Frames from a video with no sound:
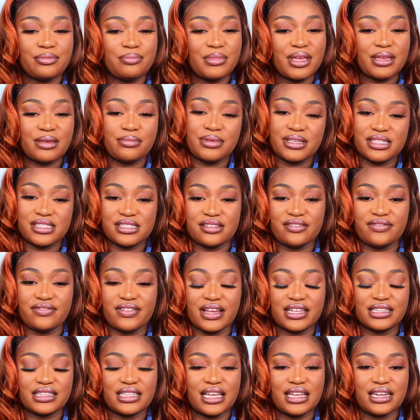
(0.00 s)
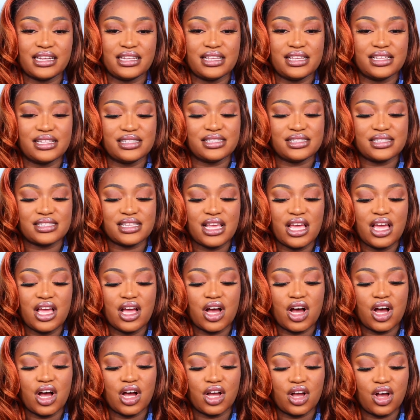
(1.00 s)
Maybe it's the fact that it's
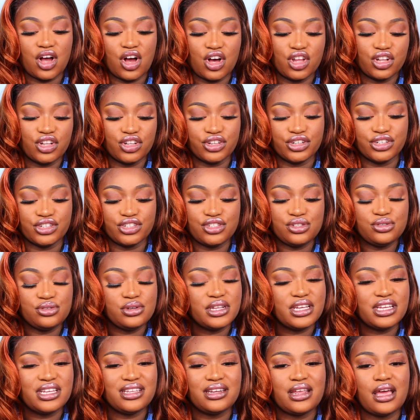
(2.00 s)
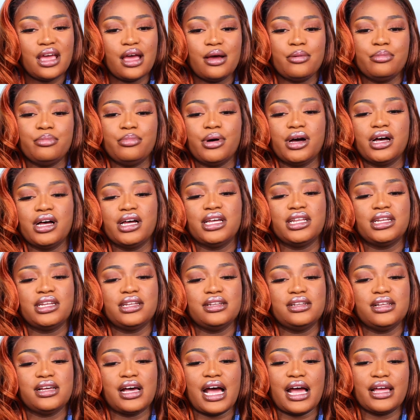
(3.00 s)
a colored unit, but
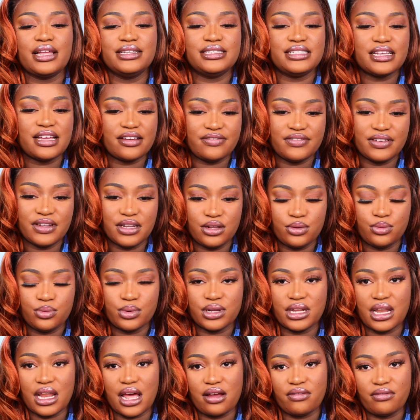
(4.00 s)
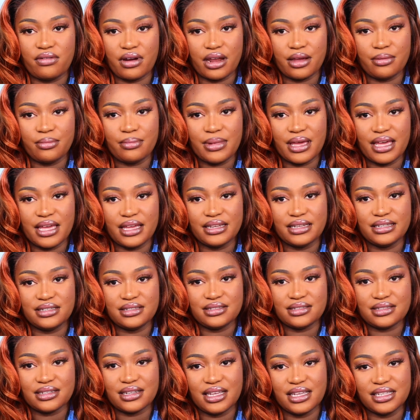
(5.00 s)
I definitely would not
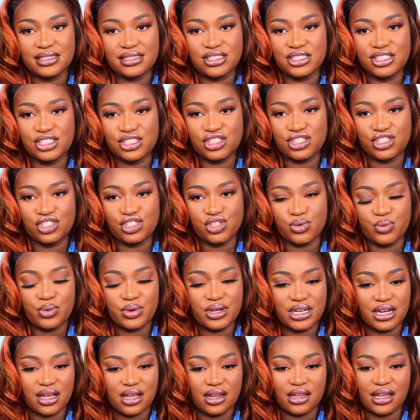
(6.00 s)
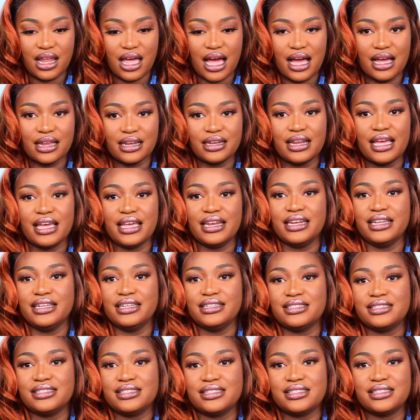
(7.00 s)
recommend. It's just doing a lot and
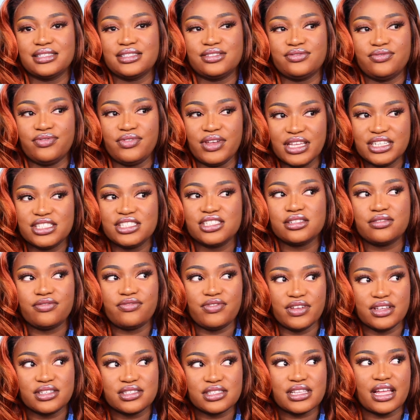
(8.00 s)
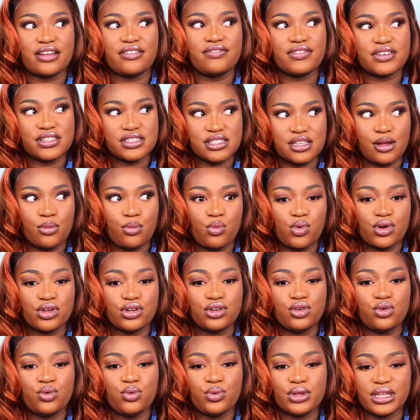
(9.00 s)
it's it just feels like for someone
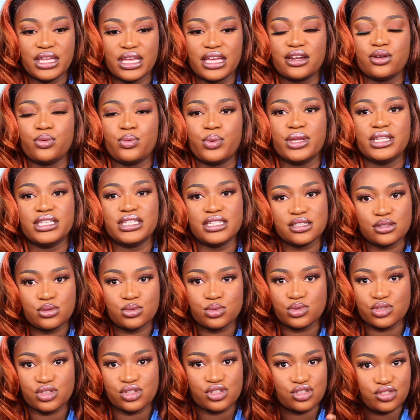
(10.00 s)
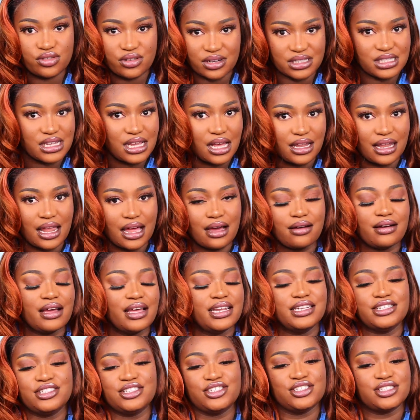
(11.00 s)
who would get a week, this would just stress y'all out
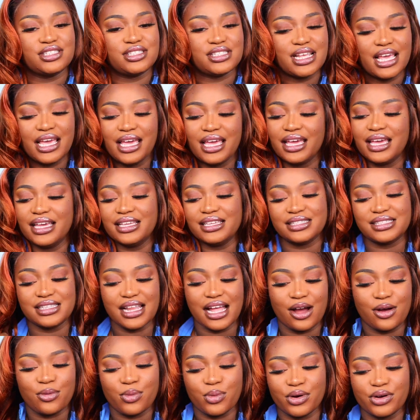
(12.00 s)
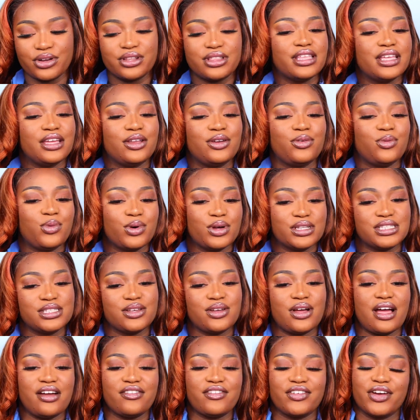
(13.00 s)
and it just is not worth it
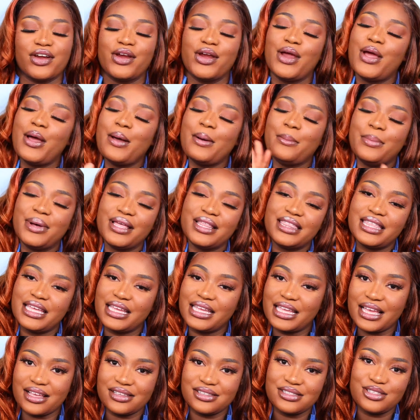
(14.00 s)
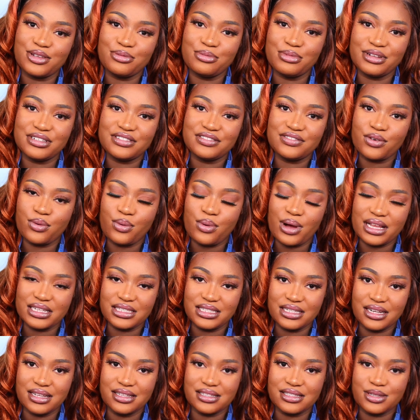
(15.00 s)
whatsoever. But thank y'all so much for
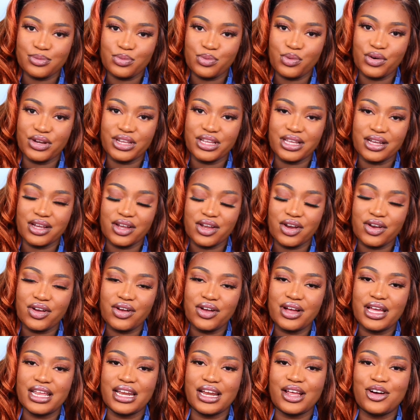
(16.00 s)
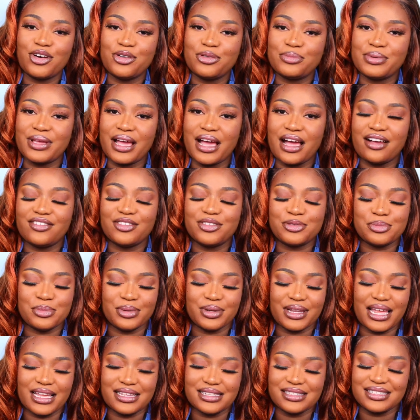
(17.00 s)
watching and supporting your girl and I hope y'all have a
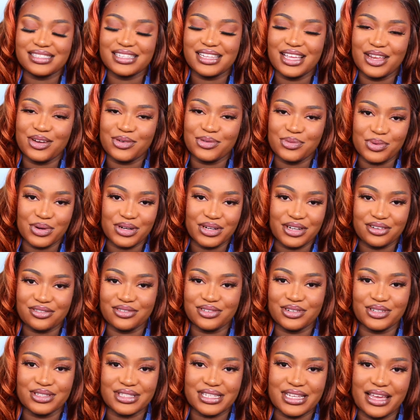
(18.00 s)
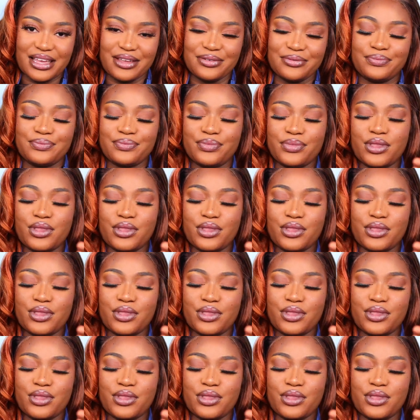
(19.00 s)
blessed and wonderful day.